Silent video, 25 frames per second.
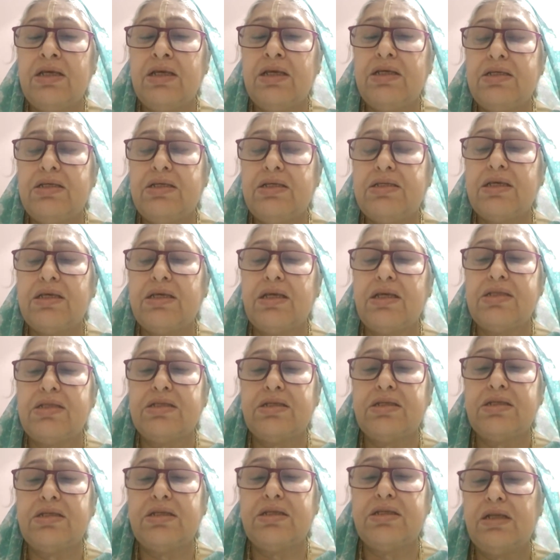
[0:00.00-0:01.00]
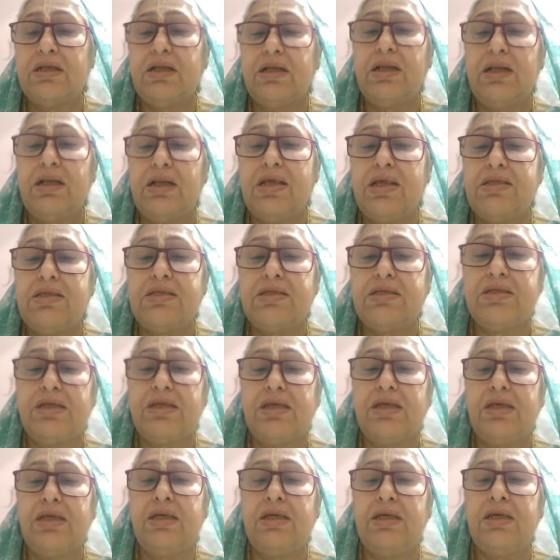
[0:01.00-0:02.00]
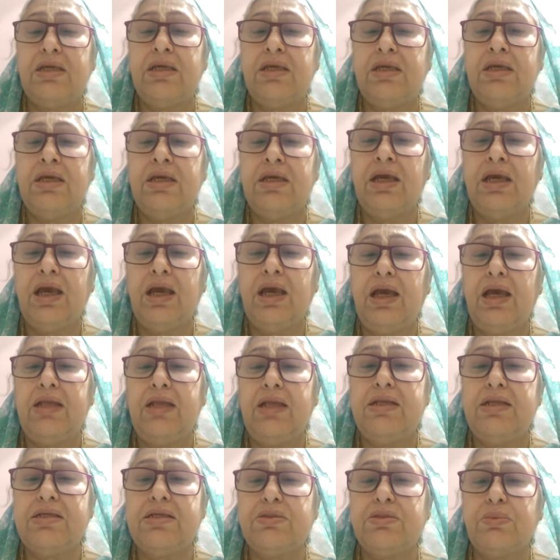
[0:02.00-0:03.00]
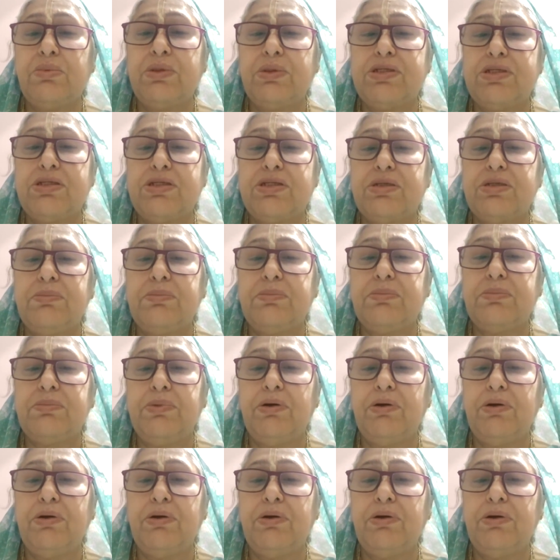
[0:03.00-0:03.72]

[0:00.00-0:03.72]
he is considered lazy and his worship